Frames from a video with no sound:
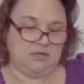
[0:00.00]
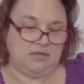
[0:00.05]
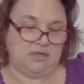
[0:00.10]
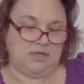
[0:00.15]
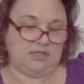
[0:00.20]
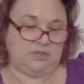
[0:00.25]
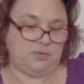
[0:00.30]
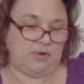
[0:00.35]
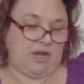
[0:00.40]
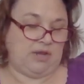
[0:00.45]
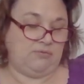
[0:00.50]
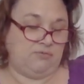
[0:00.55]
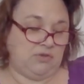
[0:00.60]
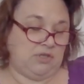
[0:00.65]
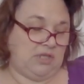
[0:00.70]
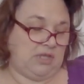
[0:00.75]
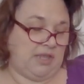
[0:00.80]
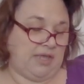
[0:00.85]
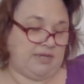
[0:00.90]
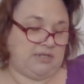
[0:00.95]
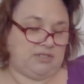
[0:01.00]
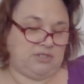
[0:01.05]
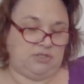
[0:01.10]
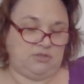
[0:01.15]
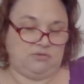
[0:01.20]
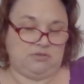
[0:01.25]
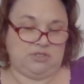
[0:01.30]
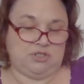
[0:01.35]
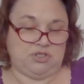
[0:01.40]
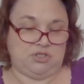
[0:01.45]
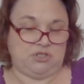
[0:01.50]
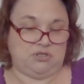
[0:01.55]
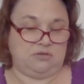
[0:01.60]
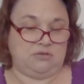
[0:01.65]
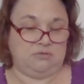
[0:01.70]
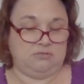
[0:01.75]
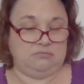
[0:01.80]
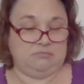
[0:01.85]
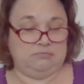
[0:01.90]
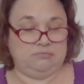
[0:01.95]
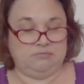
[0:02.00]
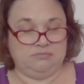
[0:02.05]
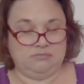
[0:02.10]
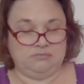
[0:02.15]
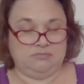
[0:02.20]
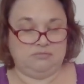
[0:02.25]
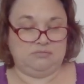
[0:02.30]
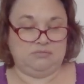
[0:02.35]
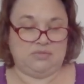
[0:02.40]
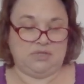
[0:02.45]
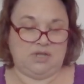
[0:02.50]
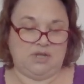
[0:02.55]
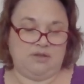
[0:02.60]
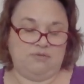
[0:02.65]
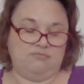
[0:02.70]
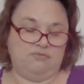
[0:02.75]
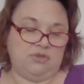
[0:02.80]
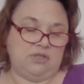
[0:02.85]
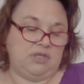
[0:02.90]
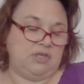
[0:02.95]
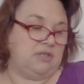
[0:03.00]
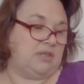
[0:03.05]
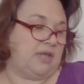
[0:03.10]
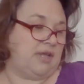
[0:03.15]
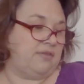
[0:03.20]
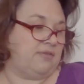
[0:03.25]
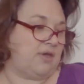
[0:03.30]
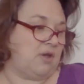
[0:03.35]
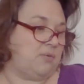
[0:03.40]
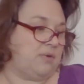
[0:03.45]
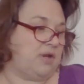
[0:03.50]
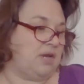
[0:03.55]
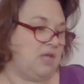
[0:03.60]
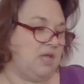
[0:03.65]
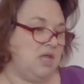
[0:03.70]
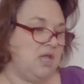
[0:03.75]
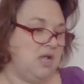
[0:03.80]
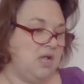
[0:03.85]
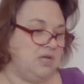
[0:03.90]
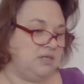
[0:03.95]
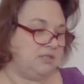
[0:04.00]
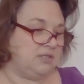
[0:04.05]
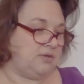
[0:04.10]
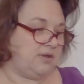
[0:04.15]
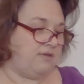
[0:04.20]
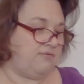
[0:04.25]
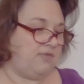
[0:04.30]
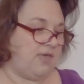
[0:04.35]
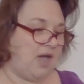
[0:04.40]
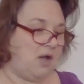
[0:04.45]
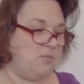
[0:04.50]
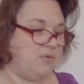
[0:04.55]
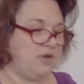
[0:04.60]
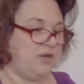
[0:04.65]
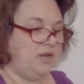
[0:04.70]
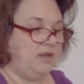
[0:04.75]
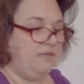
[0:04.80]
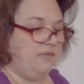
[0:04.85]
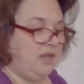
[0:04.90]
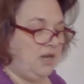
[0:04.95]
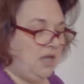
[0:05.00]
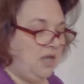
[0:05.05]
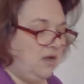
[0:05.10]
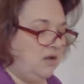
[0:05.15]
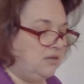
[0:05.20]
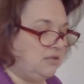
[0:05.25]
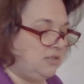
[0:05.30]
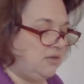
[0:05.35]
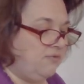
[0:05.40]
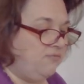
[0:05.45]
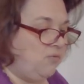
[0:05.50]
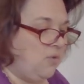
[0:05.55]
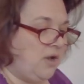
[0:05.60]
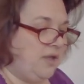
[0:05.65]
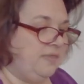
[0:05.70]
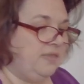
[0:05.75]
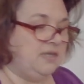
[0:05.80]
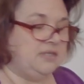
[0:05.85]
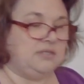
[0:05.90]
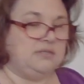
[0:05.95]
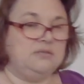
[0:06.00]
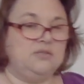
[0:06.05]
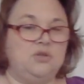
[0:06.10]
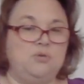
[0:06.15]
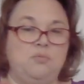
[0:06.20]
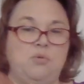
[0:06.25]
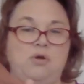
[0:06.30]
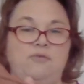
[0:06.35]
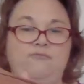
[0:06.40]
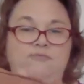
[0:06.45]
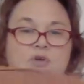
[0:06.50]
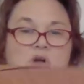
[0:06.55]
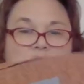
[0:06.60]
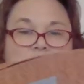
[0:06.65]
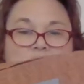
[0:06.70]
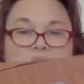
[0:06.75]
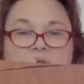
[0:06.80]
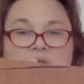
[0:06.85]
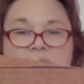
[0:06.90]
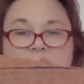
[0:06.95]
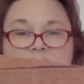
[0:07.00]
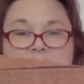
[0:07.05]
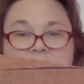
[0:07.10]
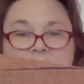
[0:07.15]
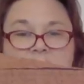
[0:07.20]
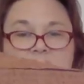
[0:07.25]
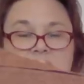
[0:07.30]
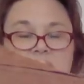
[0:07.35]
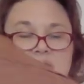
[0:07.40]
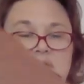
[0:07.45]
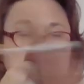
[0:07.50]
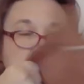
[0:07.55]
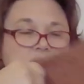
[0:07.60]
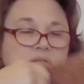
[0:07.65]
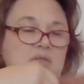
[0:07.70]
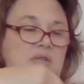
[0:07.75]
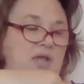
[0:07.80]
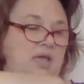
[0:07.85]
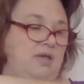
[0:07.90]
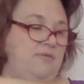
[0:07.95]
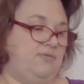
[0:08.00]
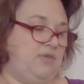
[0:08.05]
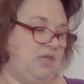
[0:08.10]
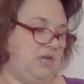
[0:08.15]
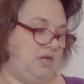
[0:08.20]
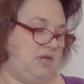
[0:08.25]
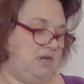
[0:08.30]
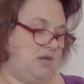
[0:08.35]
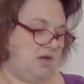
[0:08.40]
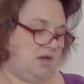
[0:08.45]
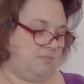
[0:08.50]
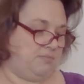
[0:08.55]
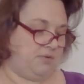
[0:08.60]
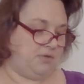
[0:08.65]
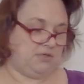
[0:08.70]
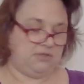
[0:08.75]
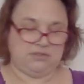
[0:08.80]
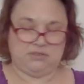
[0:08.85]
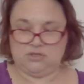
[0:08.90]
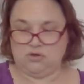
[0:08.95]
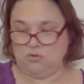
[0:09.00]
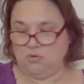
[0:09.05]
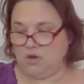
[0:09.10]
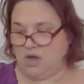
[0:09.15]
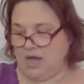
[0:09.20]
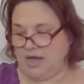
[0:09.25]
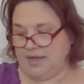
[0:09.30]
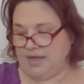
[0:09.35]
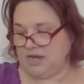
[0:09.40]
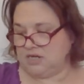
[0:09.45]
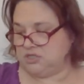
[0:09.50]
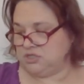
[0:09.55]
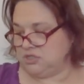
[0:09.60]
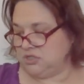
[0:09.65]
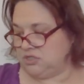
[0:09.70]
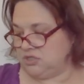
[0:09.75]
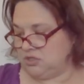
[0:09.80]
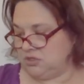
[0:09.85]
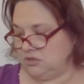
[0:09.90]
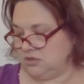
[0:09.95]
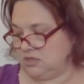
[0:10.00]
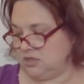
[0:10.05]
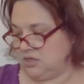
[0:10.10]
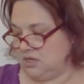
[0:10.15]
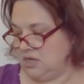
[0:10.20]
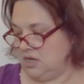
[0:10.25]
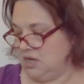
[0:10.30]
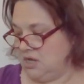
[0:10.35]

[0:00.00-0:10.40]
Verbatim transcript: That's one I really like to do this year. I really like that one. So I have that one. And then I also have one that's a little more fall-like that I have kitted up. So I actually took,